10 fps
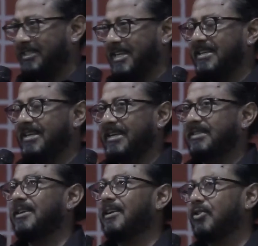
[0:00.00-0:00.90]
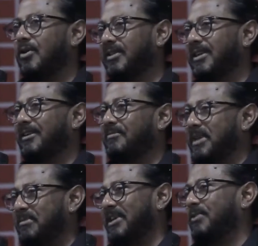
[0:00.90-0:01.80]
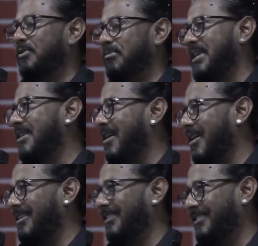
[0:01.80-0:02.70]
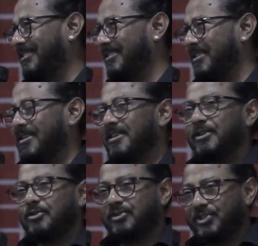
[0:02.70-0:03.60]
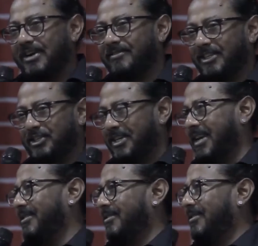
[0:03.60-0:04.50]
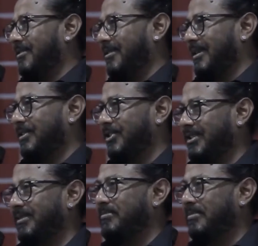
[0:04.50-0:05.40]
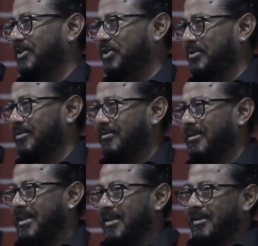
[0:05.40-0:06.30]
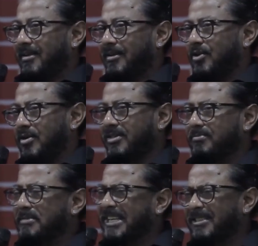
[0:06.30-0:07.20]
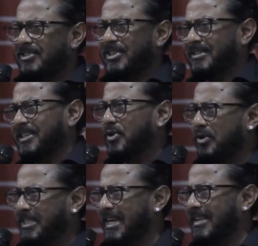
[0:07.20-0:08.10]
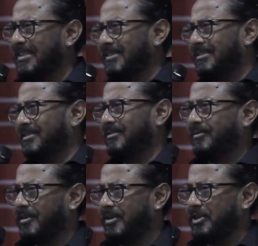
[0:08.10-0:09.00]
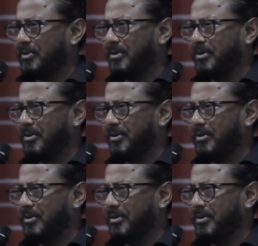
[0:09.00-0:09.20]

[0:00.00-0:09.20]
for 10 days, and I thought that maybe it would be nice to travel together and just, not meet just in hotels for, a